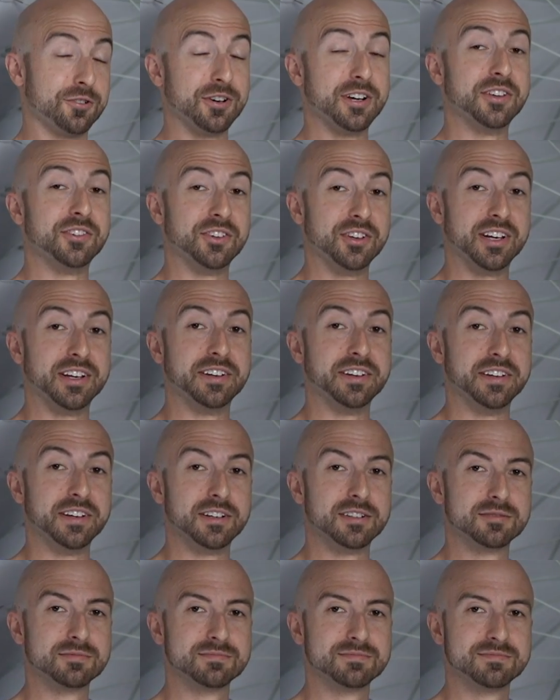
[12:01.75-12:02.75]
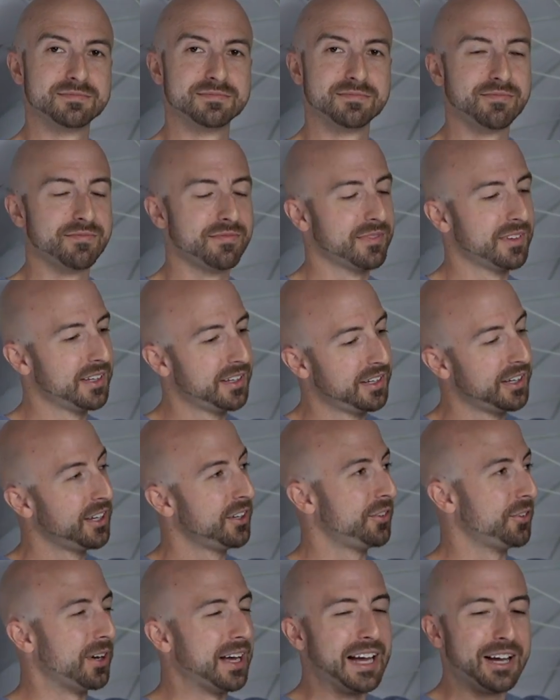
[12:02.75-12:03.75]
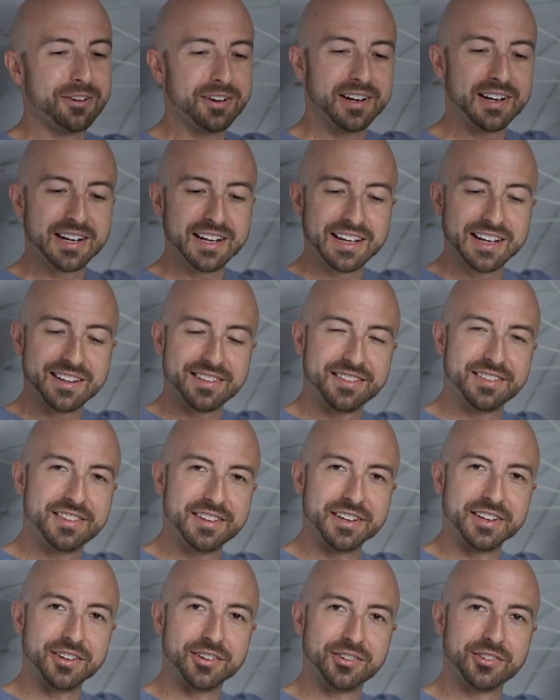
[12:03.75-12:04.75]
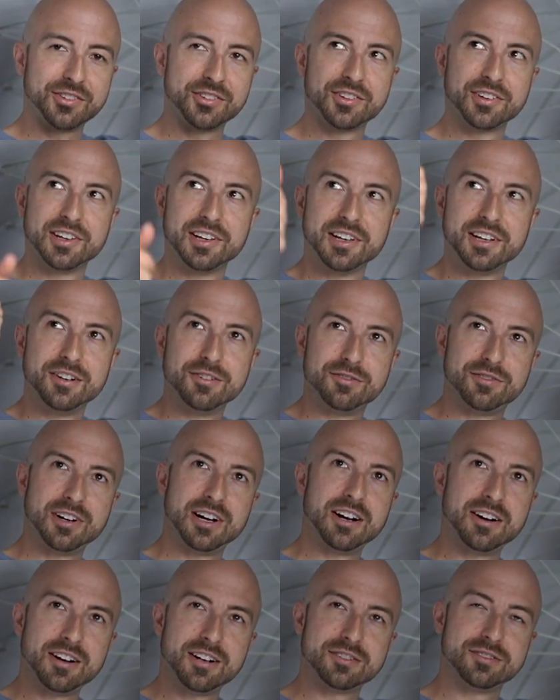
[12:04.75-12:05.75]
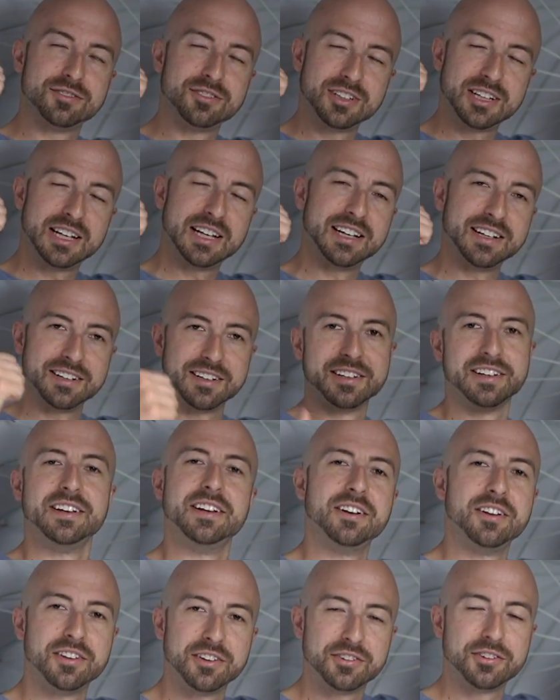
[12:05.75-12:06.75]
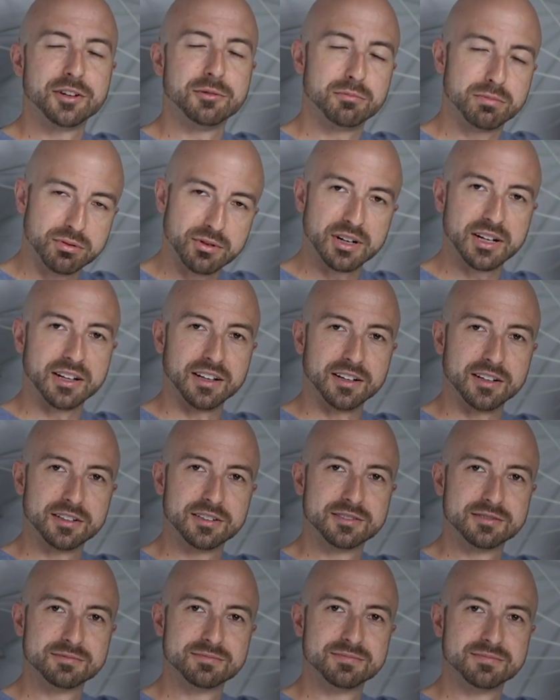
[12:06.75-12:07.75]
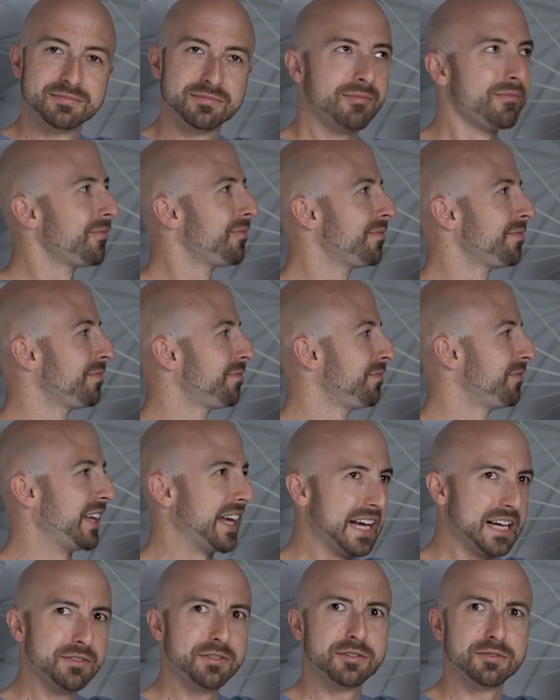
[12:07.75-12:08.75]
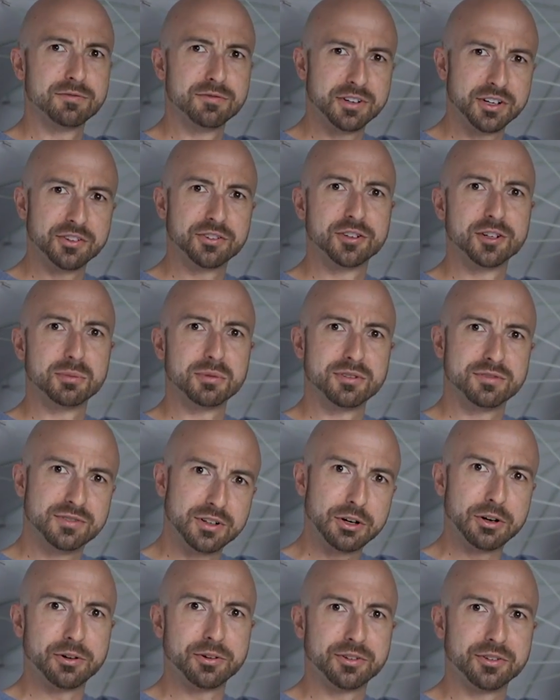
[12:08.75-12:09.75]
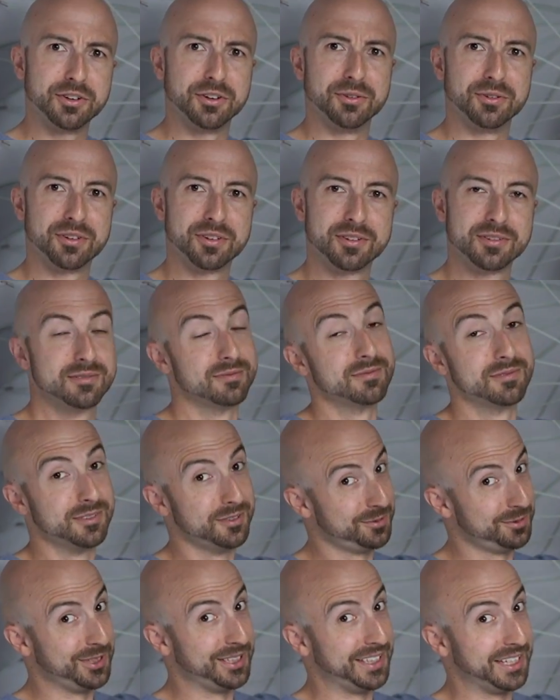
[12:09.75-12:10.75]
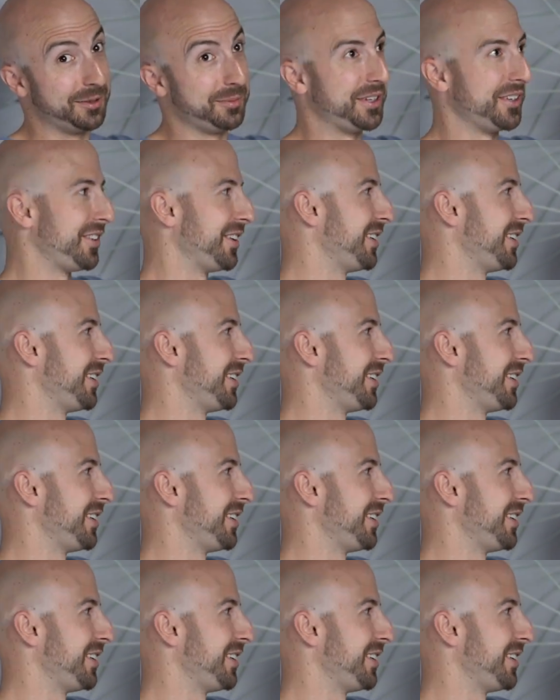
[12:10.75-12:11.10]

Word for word: crazy idea. So how did I get this to fire enough light into this umbrella to have a reasonable photo shoot? Well, let me